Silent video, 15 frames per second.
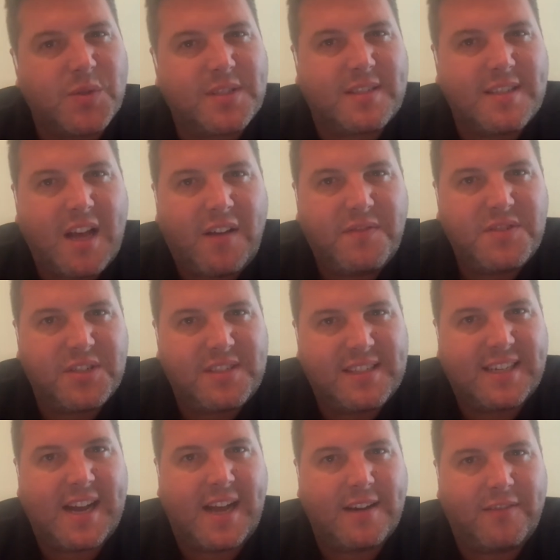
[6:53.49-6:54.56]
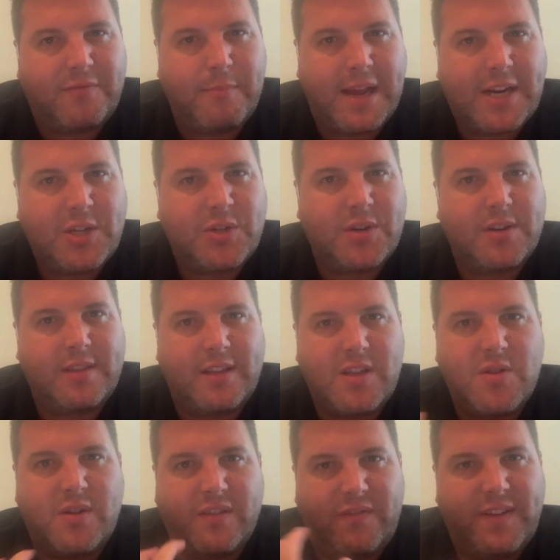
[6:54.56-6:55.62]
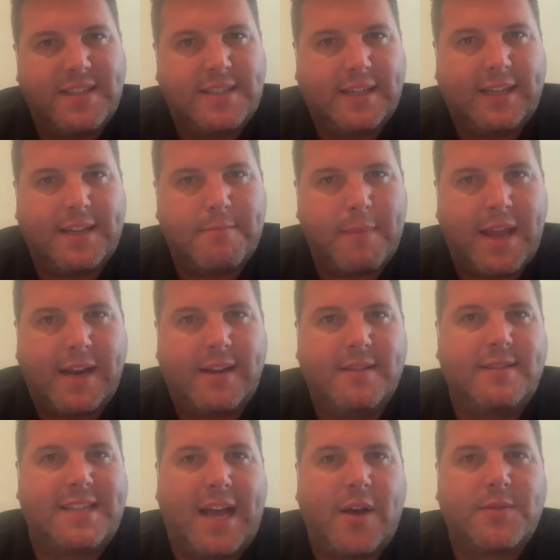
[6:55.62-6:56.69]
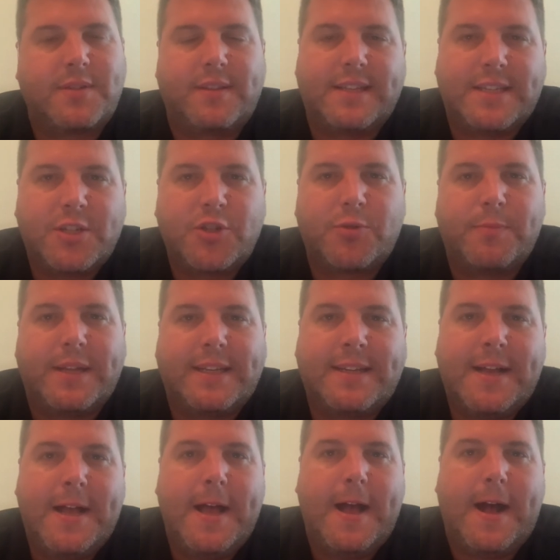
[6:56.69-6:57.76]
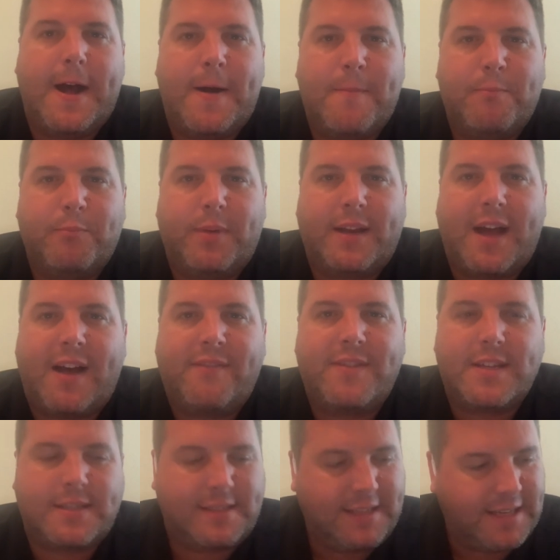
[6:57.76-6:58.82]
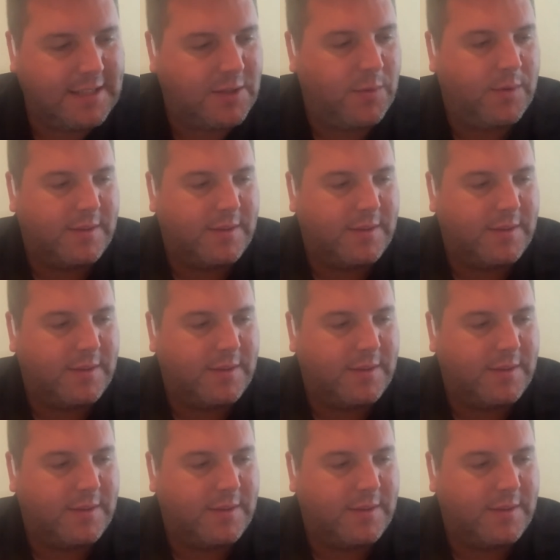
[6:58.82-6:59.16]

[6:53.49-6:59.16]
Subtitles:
stuff just to kind of make sure that you could physically make sounds on the instrument. But obviously doing